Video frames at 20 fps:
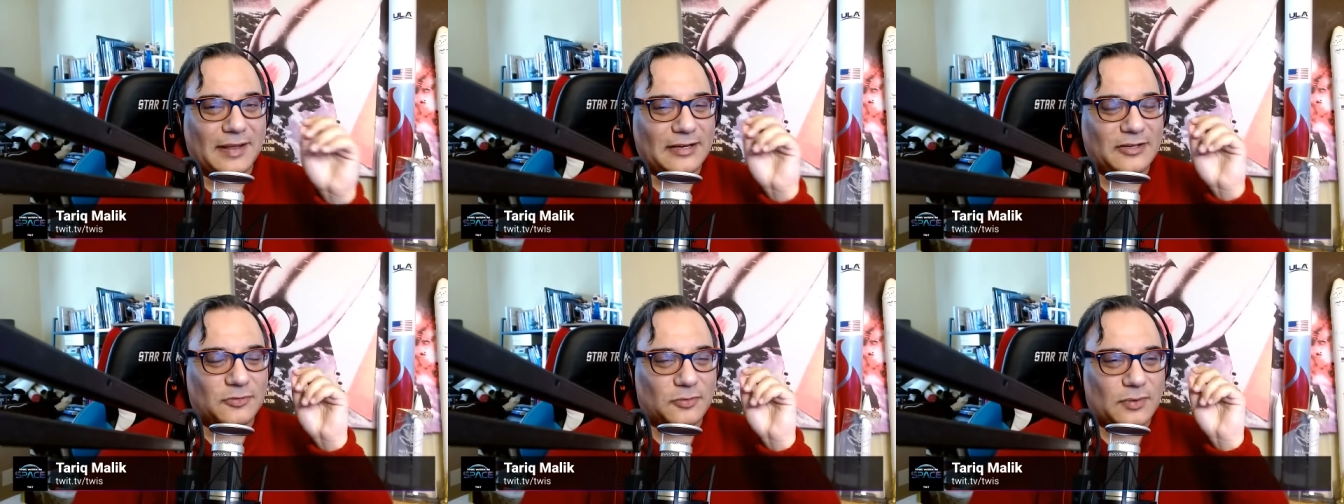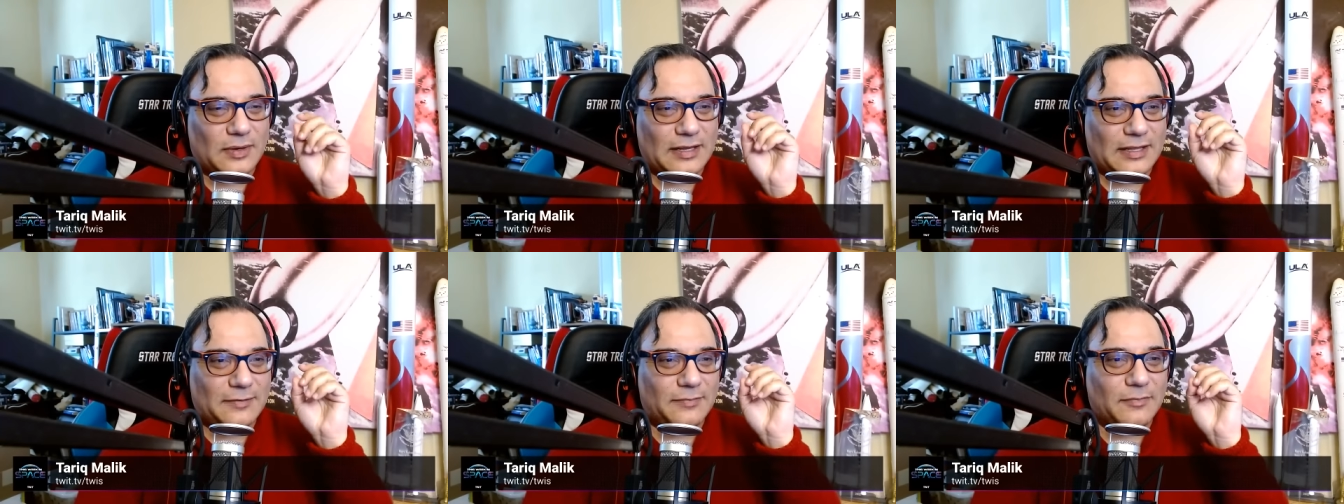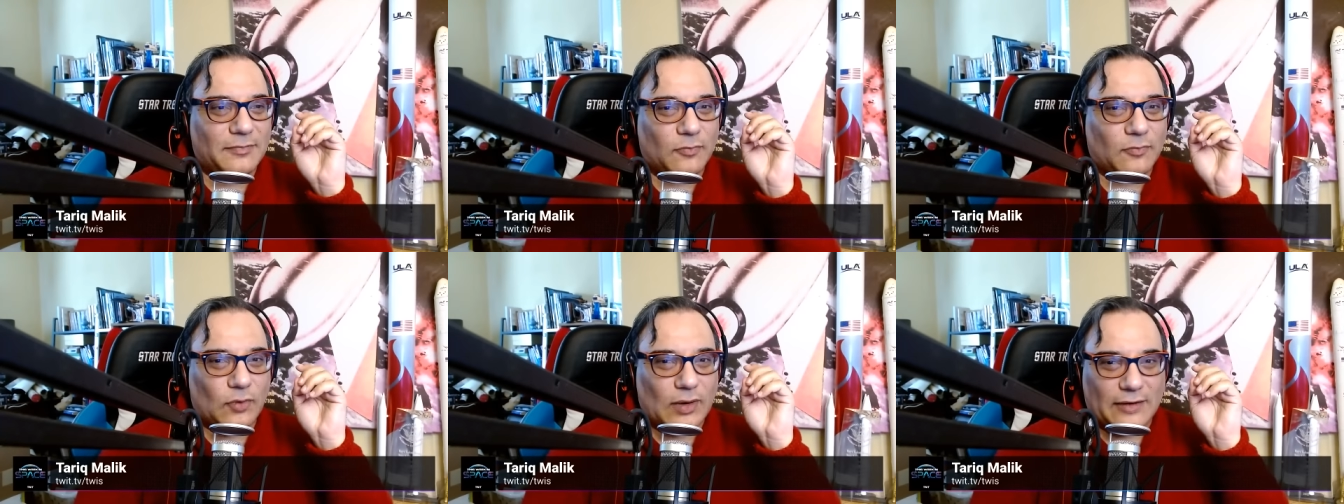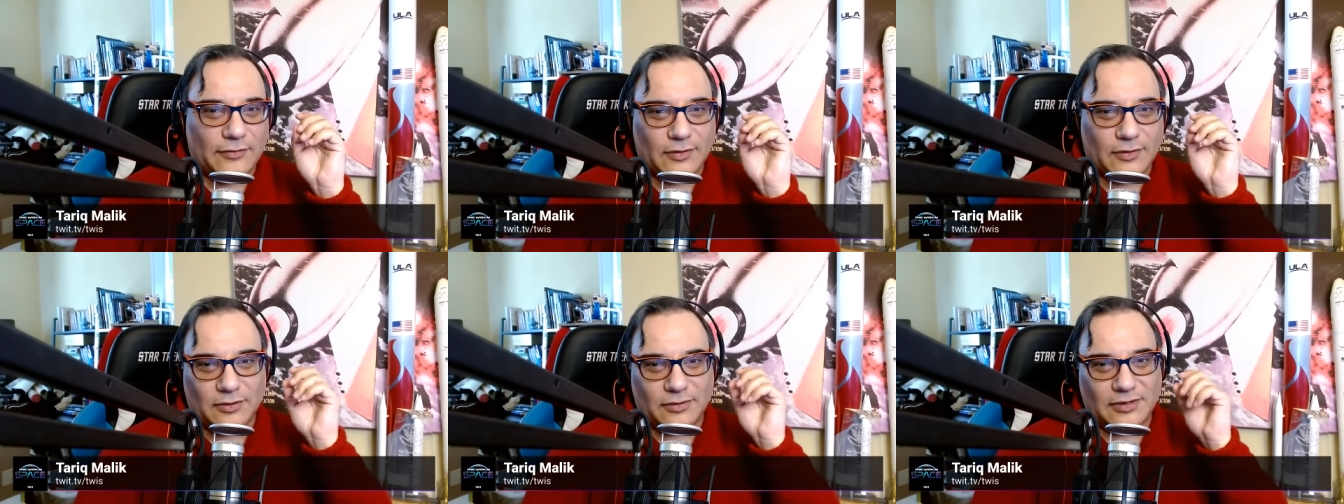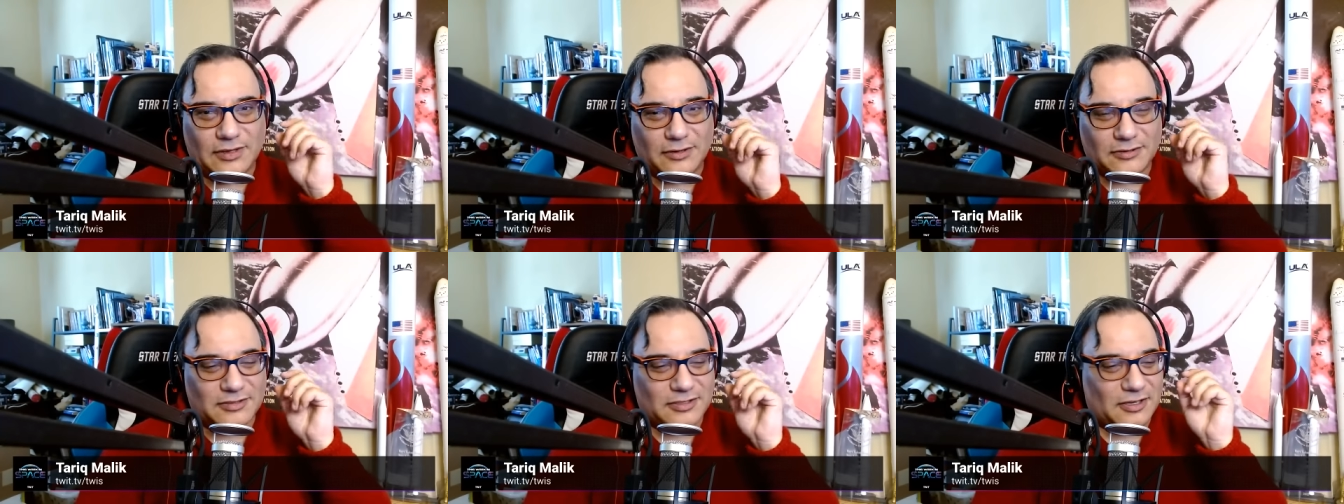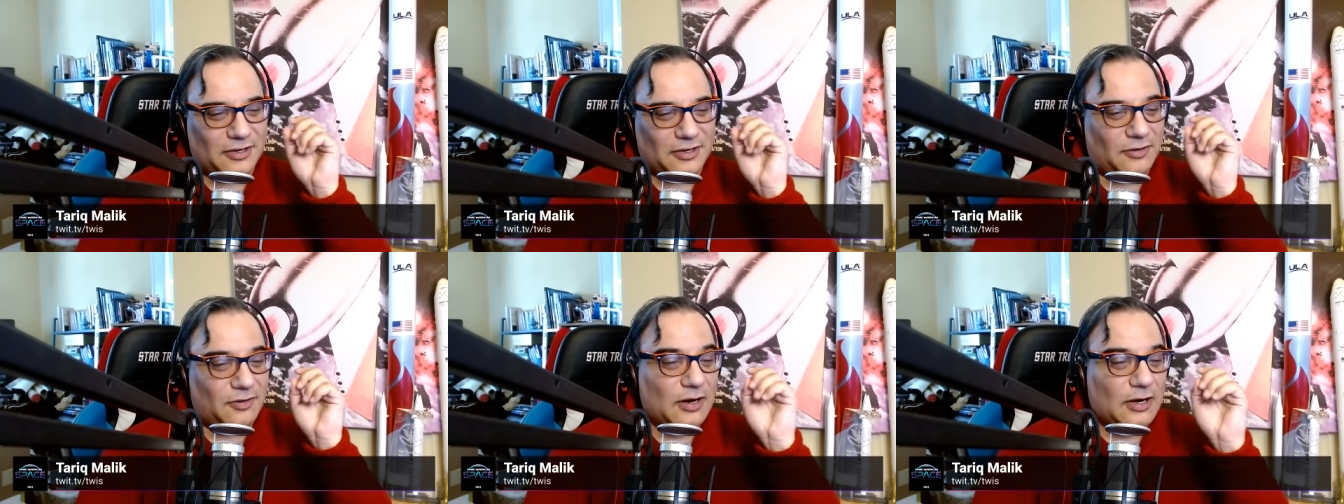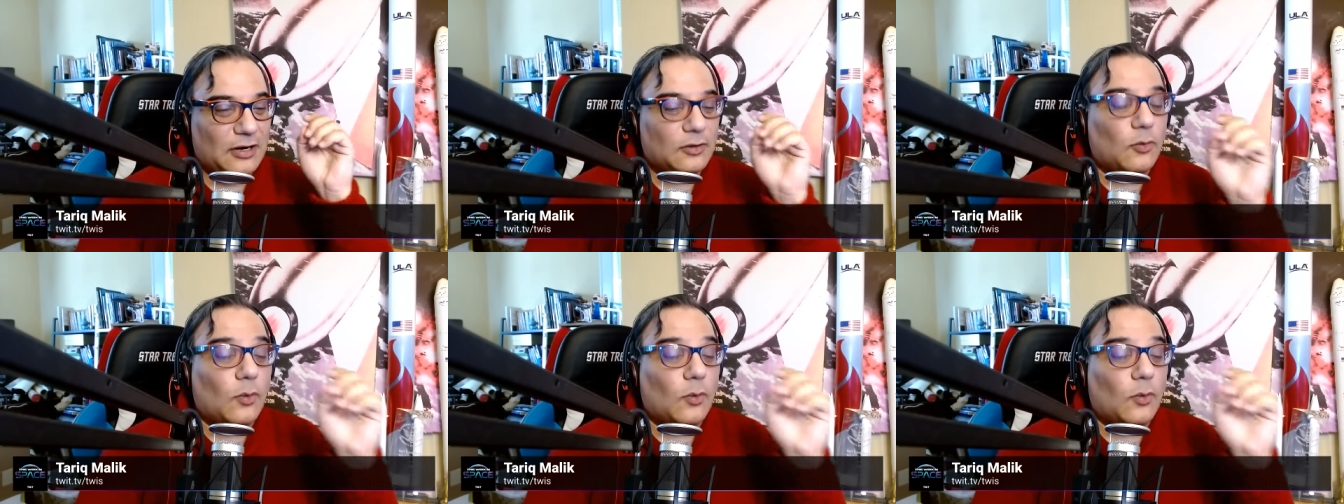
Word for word: like 20 whatever years ago,